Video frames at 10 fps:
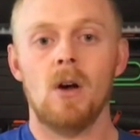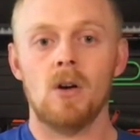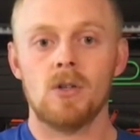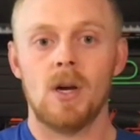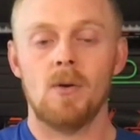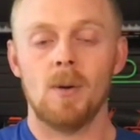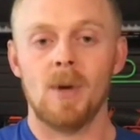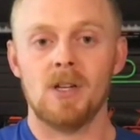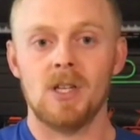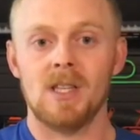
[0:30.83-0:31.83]
Also, I wanna
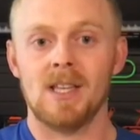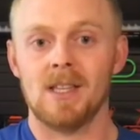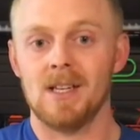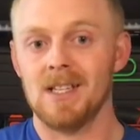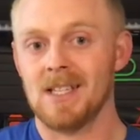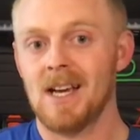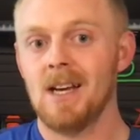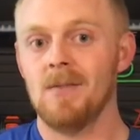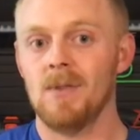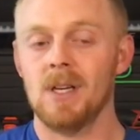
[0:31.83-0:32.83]
mention that the
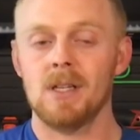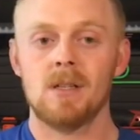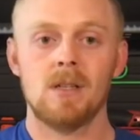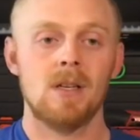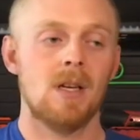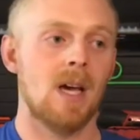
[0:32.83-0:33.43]
design of this,